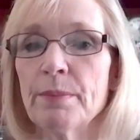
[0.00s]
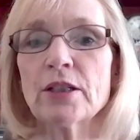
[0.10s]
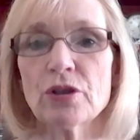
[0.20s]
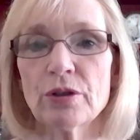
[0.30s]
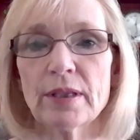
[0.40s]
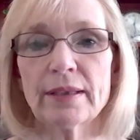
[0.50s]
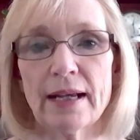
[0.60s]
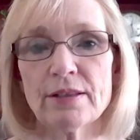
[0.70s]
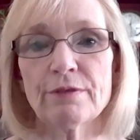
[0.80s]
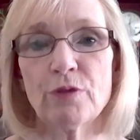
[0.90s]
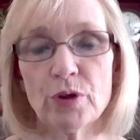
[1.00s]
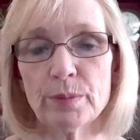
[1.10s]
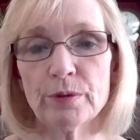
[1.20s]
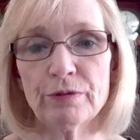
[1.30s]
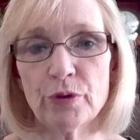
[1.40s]
and make sure that that's
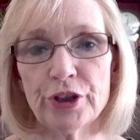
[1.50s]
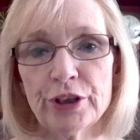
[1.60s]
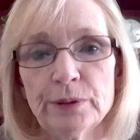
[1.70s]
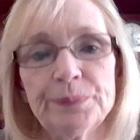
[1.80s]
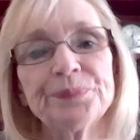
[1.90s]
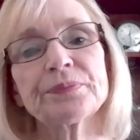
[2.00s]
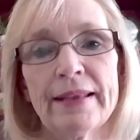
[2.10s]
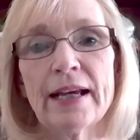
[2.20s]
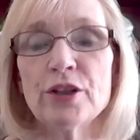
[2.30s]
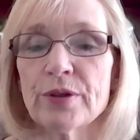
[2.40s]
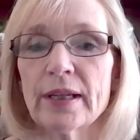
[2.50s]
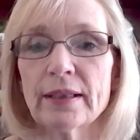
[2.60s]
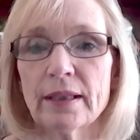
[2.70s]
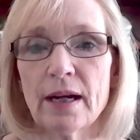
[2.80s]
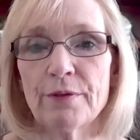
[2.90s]
affordable for you and that you can
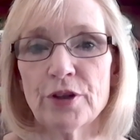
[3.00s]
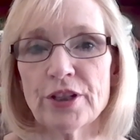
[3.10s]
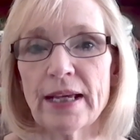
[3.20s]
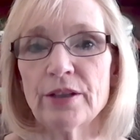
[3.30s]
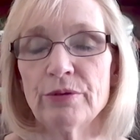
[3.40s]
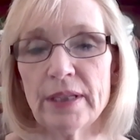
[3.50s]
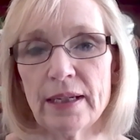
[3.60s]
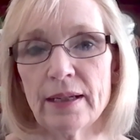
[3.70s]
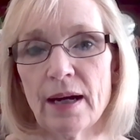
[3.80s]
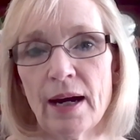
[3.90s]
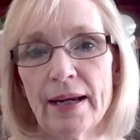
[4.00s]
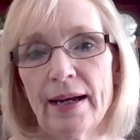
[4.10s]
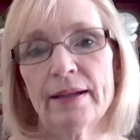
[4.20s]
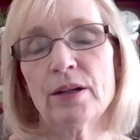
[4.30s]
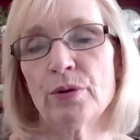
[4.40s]
get the coverage that you need. I
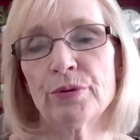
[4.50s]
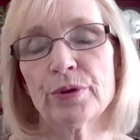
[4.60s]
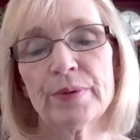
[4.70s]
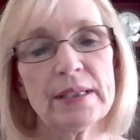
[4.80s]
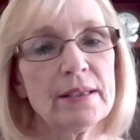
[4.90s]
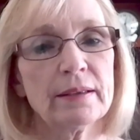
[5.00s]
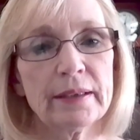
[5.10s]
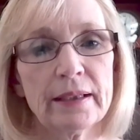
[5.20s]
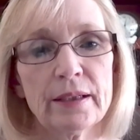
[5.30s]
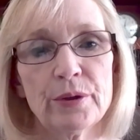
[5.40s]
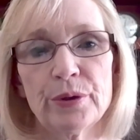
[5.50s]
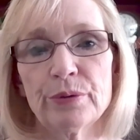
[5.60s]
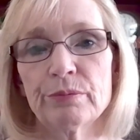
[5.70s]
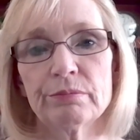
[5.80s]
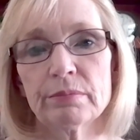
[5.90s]
had an owner recently
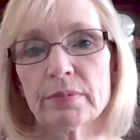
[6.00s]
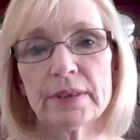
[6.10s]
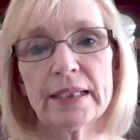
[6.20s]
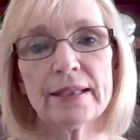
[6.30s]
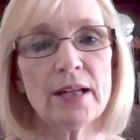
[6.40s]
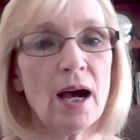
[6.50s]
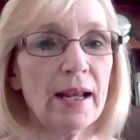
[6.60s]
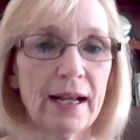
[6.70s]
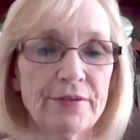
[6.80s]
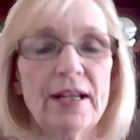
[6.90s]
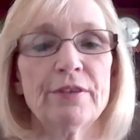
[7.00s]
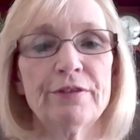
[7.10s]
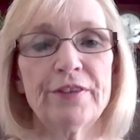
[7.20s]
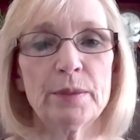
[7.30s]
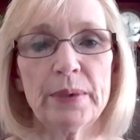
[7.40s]
who did not have to have the
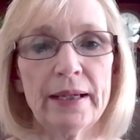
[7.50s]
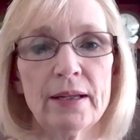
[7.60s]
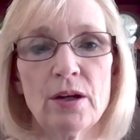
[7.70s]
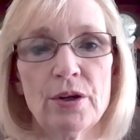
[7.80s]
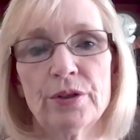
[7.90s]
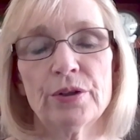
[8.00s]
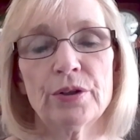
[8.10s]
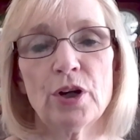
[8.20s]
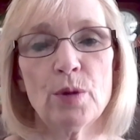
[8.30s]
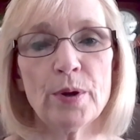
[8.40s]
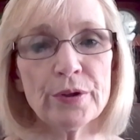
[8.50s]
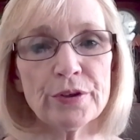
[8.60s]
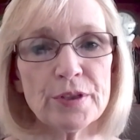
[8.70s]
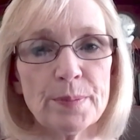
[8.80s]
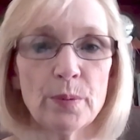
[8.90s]
FAIR plan on her
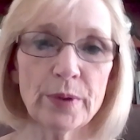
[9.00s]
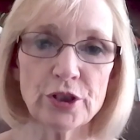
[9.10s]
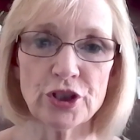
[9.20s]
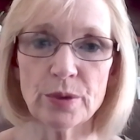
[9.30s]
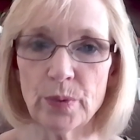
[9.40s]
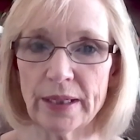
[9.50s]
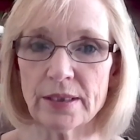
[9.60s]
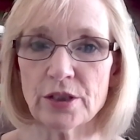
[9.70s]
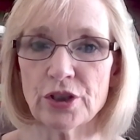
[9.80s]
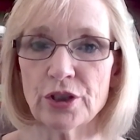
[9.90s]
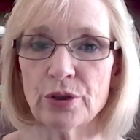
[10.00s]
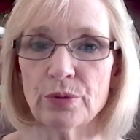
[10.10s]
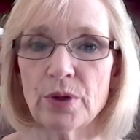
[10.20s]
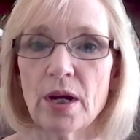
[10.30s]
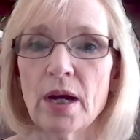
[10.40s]
homeowners, but when she went
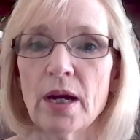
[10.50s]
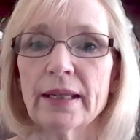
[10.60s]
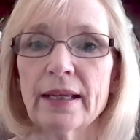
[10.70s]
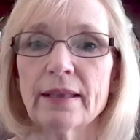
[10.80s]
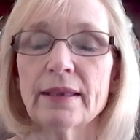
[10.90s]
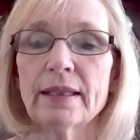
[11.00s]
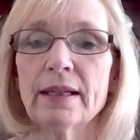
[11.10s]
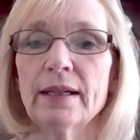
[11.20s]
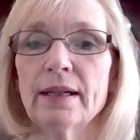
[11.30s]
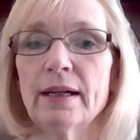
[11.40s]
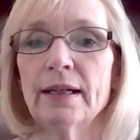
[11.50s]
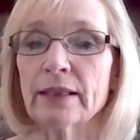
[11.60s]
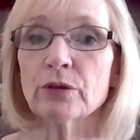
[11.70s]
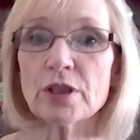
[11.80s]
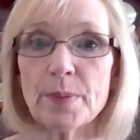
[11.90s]
to get the
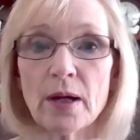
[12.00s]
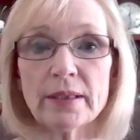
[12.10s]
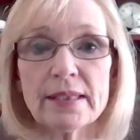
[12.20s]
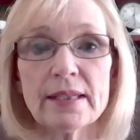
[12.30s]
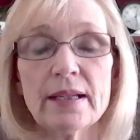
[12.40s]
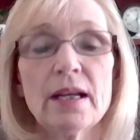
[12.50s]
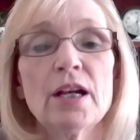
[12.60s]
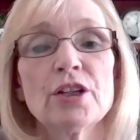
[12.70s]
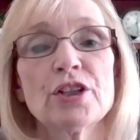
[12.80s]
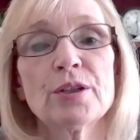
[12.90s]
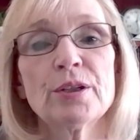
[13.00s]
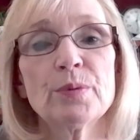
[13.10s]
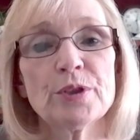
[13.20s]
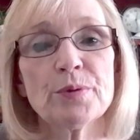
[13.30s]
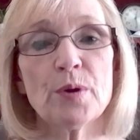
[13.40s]
landlord's policy, she
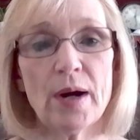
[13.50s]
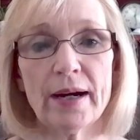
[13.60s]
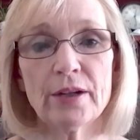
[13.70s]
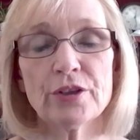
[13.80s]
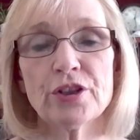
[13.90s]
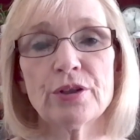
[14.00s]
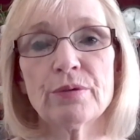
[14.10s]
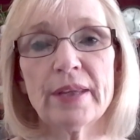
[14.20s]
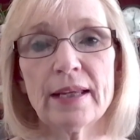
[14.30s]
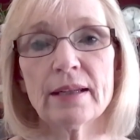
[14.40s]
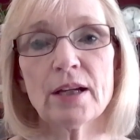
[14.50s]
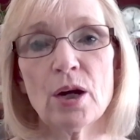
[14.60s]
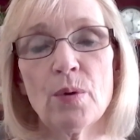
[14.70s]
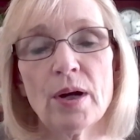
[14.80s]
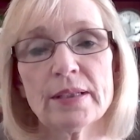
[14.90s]
was required to then
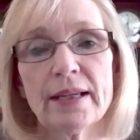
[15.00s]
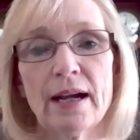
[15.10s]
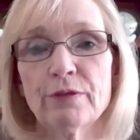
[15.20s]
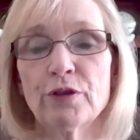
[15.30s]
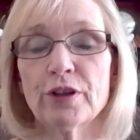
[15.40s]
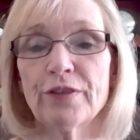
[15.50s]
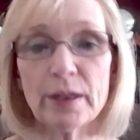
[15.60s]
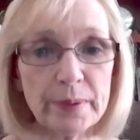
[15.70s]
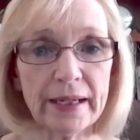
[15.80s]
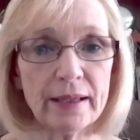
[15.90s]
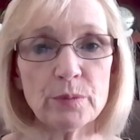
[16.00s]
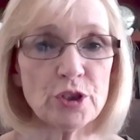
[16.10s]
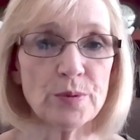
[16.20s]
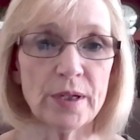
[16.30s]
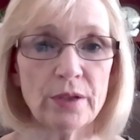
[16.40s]
go on to California FAIR plan,
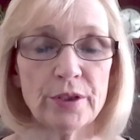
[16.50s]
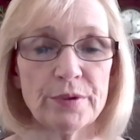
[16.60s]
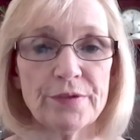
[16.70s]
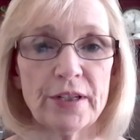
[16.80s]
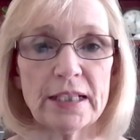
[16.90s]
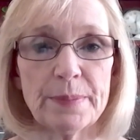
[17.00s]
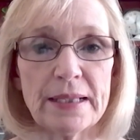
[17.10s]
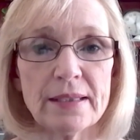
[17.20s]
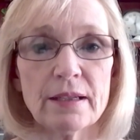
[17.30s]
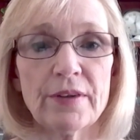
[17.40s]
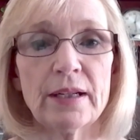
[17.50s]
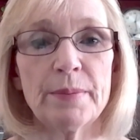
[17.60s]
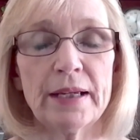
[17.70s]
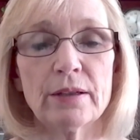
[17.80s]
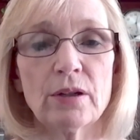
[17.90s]
which we all know is very expensive, and it
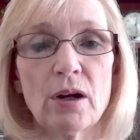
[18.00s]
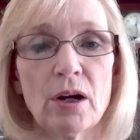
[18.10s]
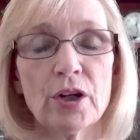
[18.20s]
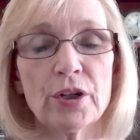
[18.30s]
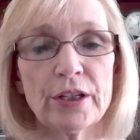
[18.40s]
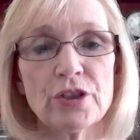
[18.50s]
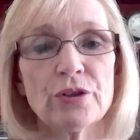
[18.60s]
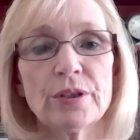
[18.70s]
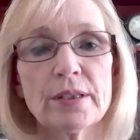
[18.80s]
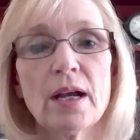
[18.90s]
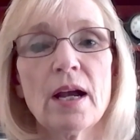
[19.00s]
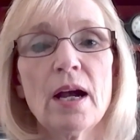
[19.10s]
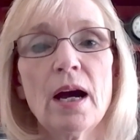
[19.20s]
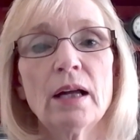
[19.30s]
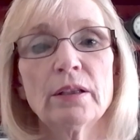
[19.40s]
made her insurance
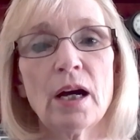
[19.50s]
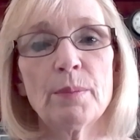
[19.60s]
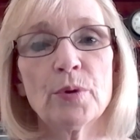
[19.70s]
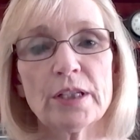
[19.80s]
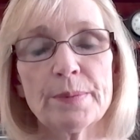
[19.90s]
a lot more